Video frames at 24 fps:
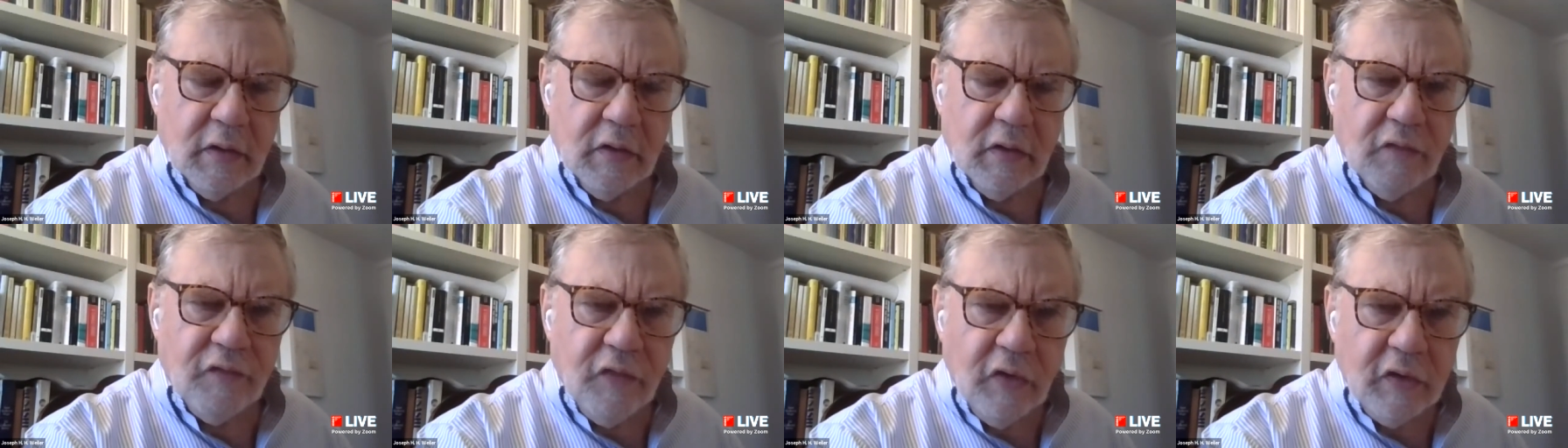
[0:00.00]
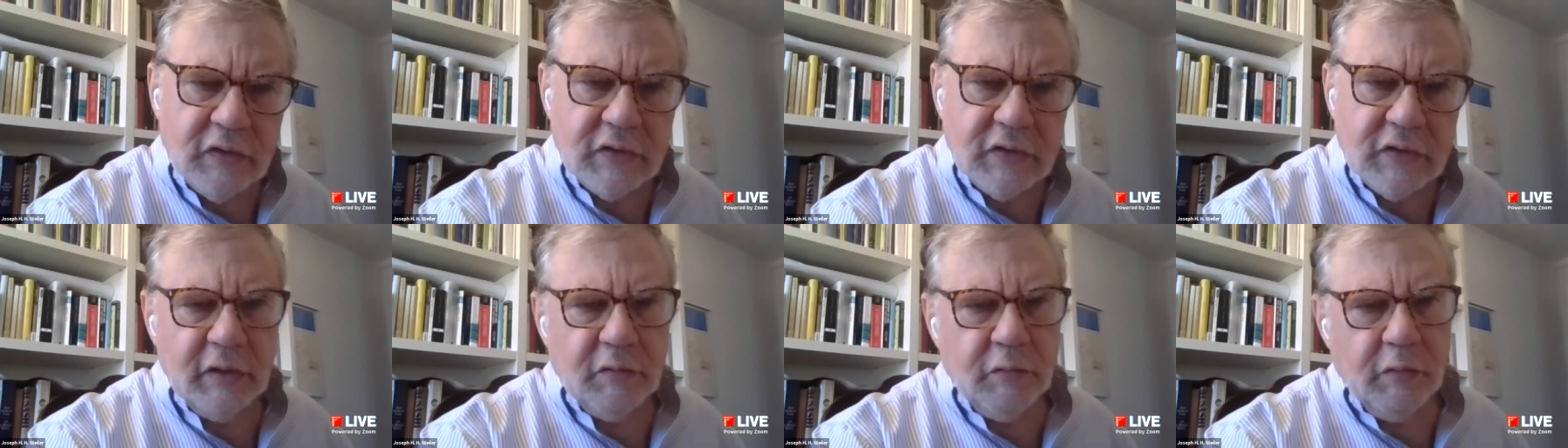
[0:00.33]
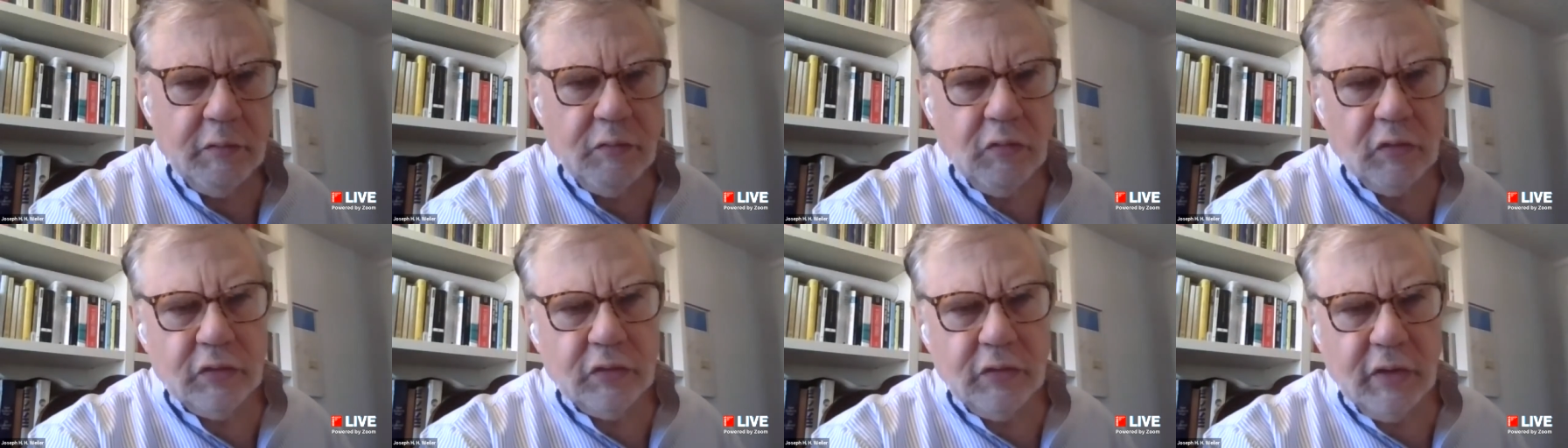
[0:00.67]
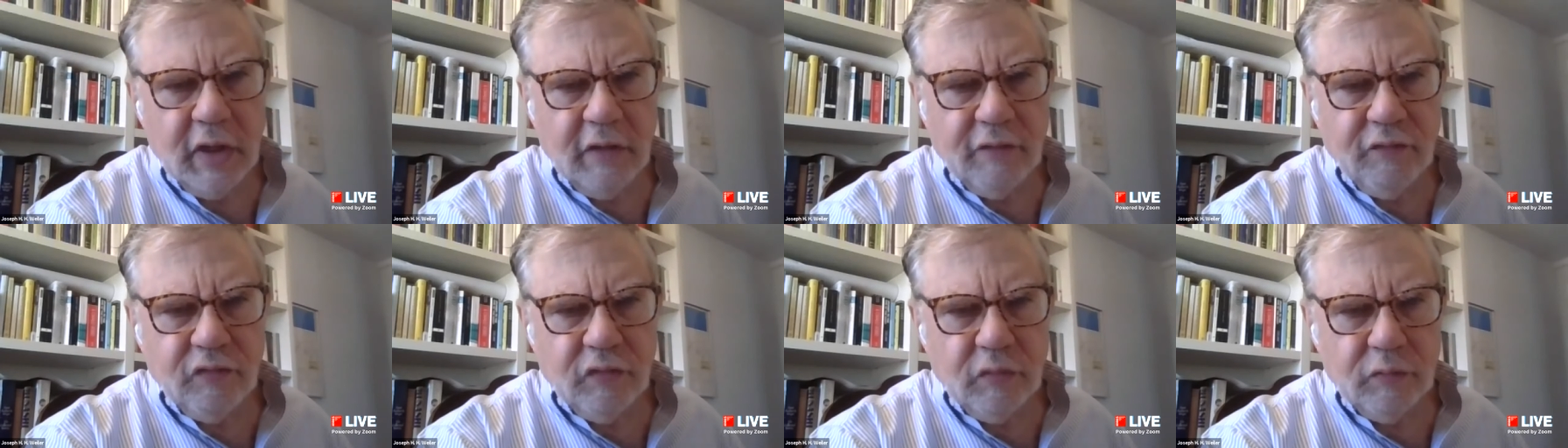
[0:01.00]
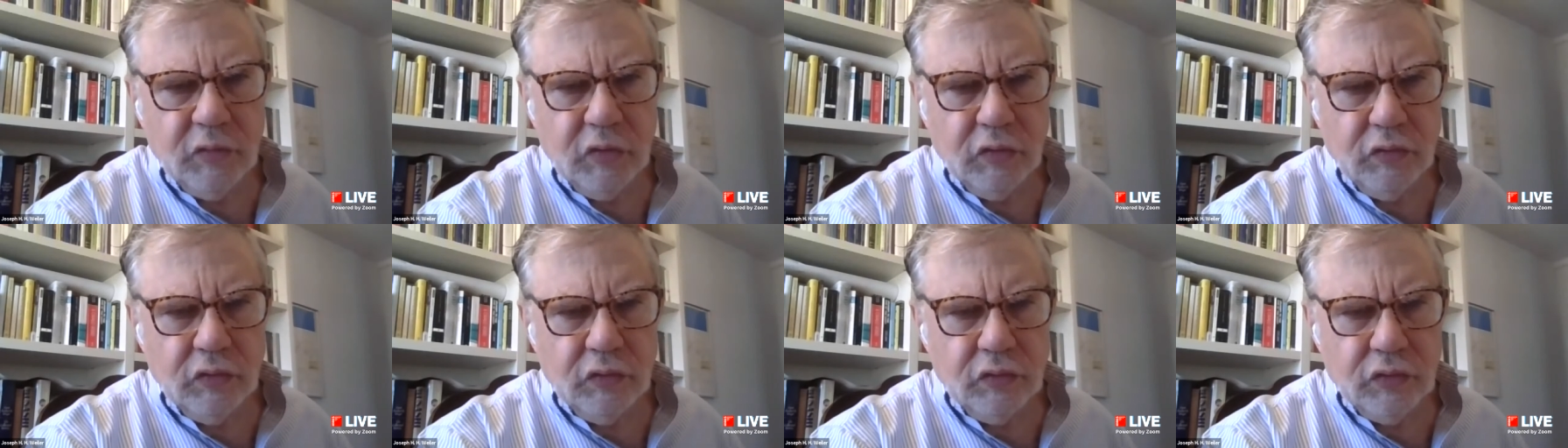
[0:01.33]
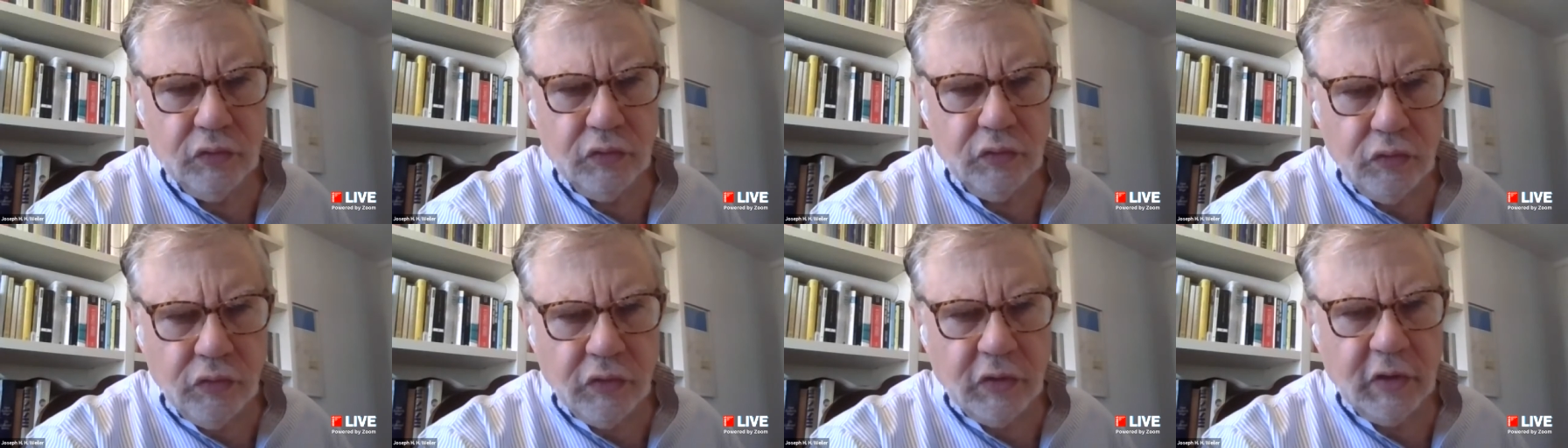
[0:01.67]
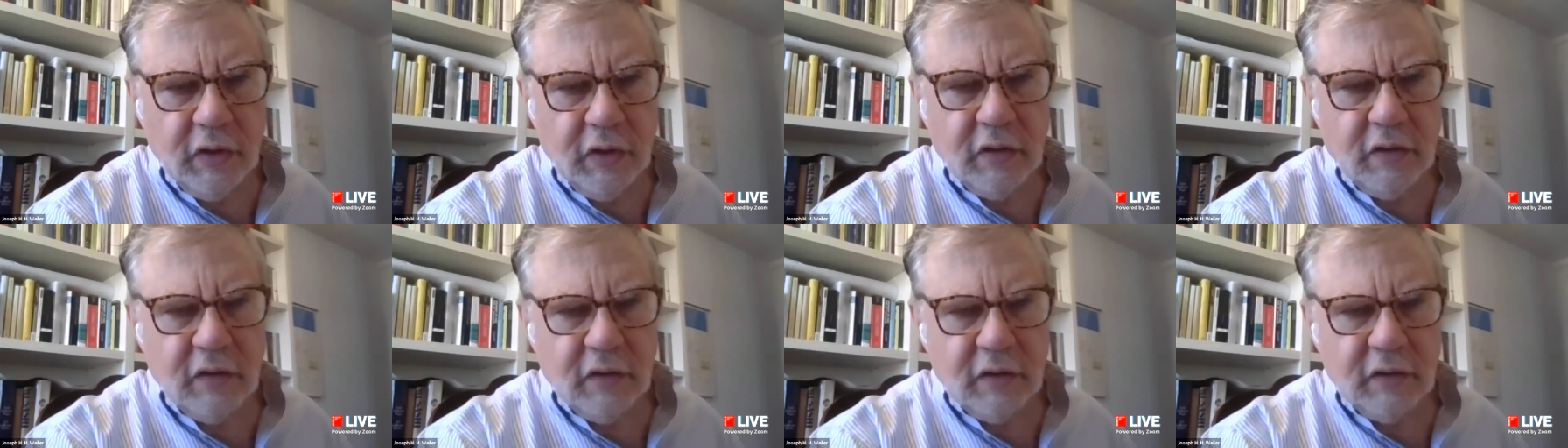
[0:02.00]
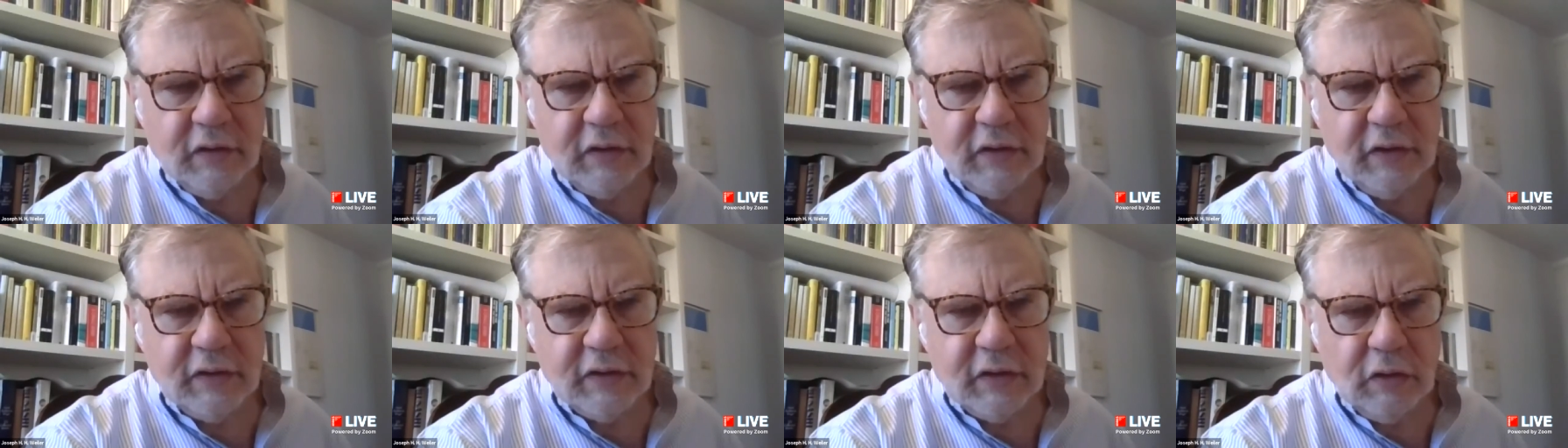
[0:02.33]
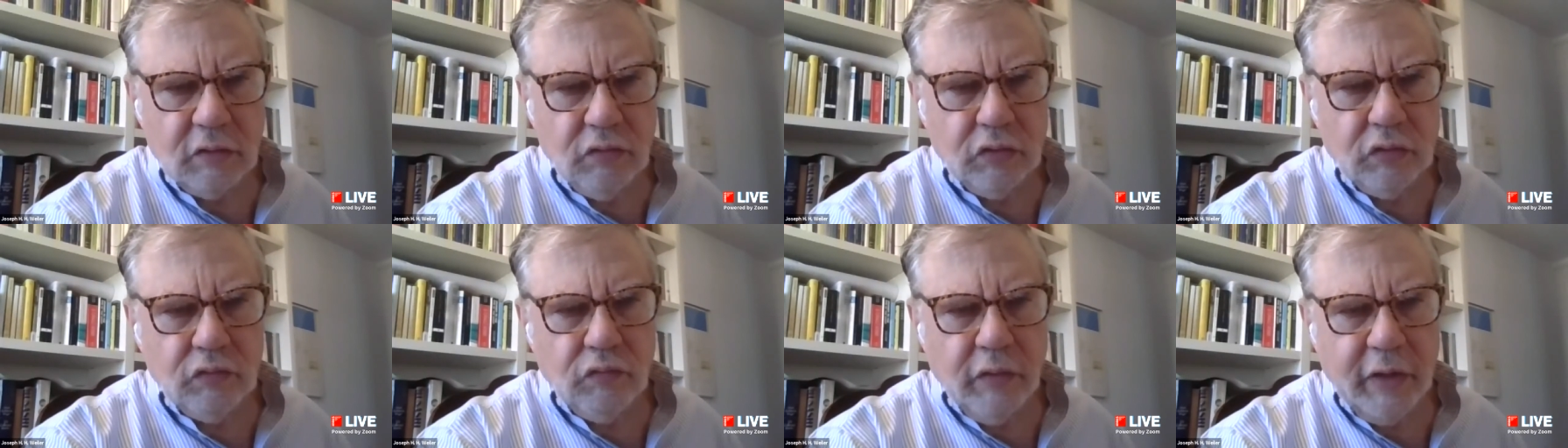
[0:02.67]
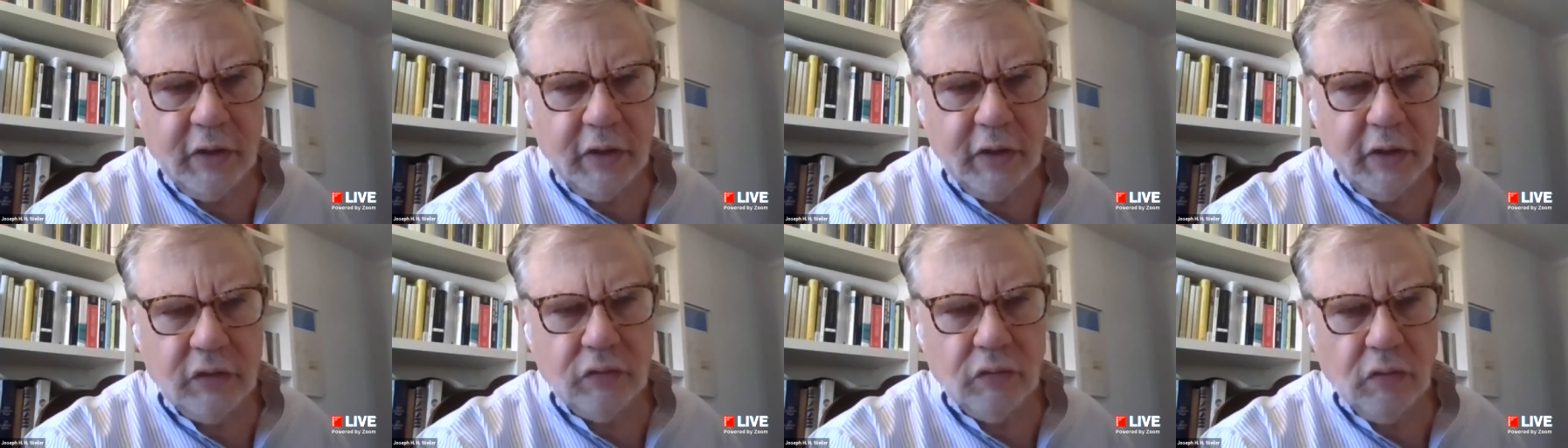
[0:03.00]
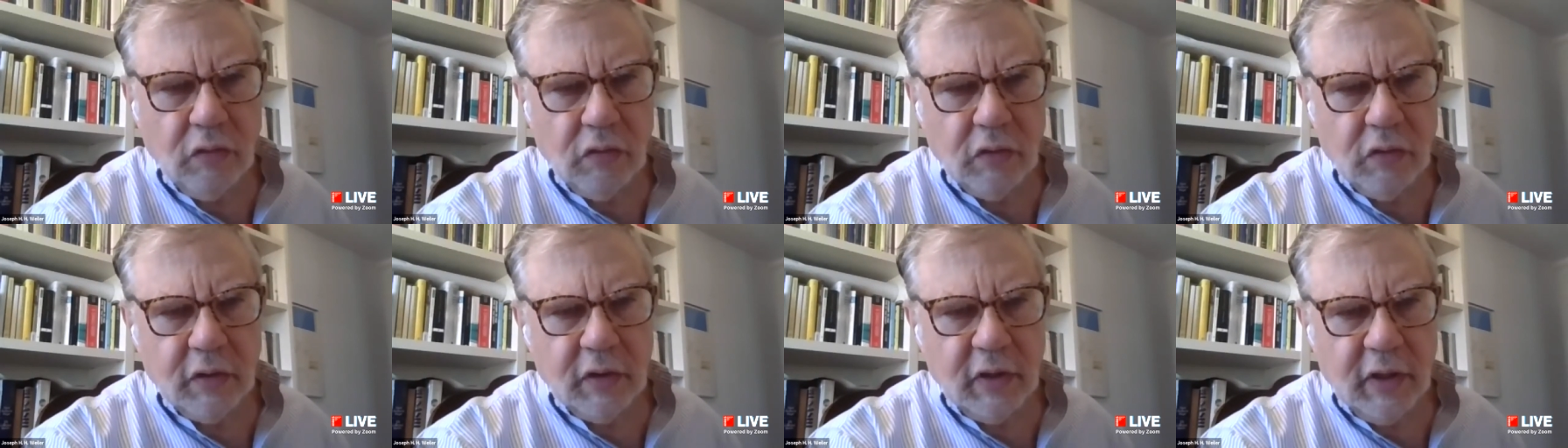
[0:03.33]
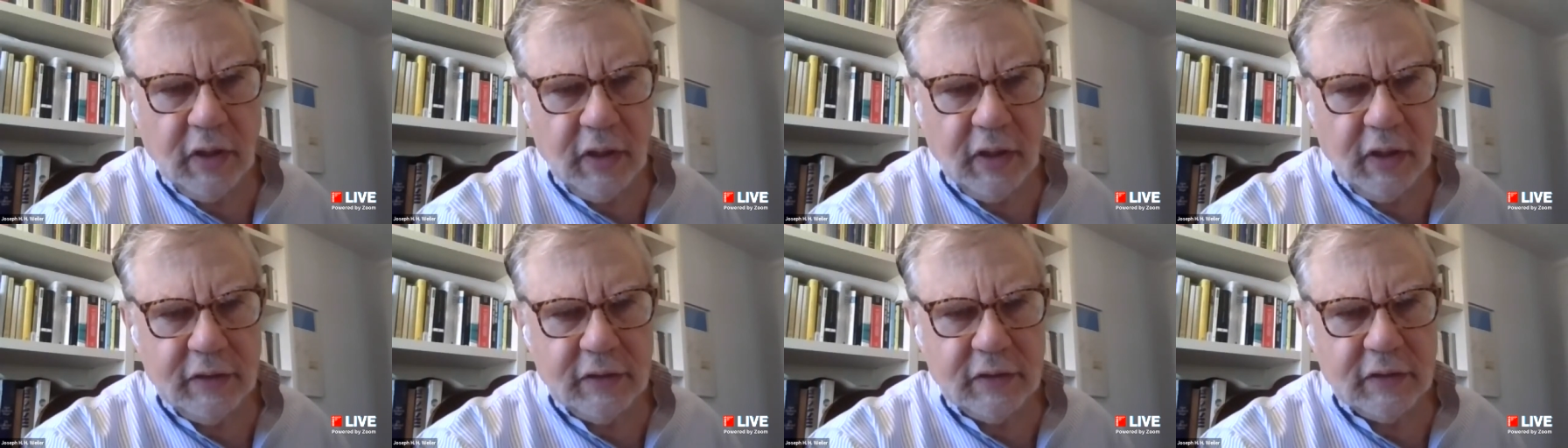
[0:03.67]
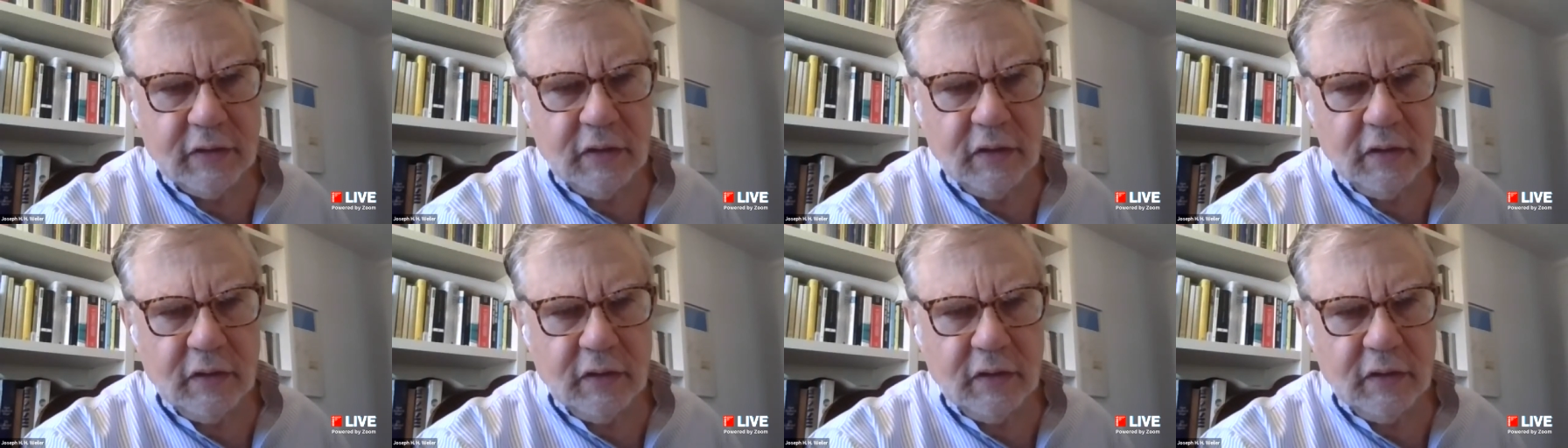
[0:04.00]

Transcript: the first thing we want to have from you, do you think this is a good way to organize